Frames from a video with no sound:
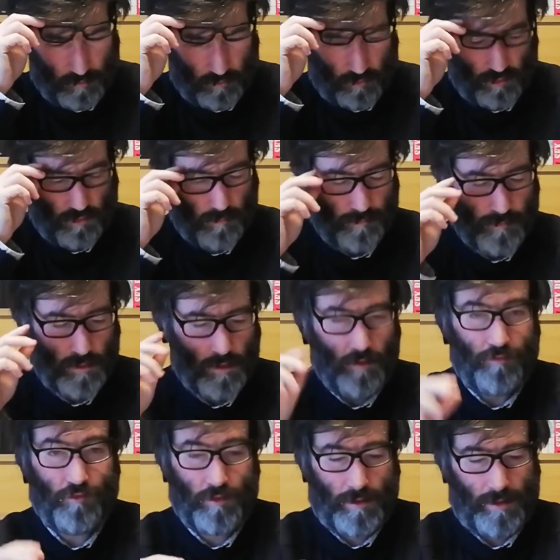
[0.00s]
So
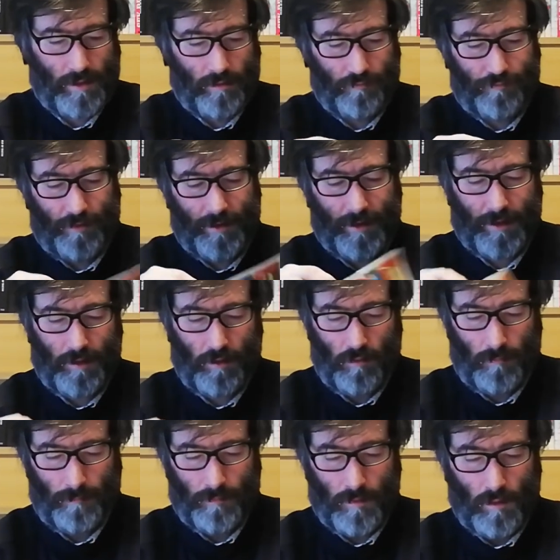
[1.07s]
Furkan, thank
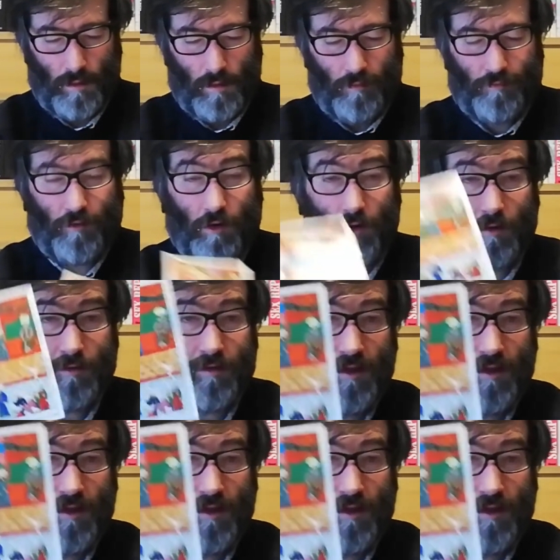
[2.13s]
you for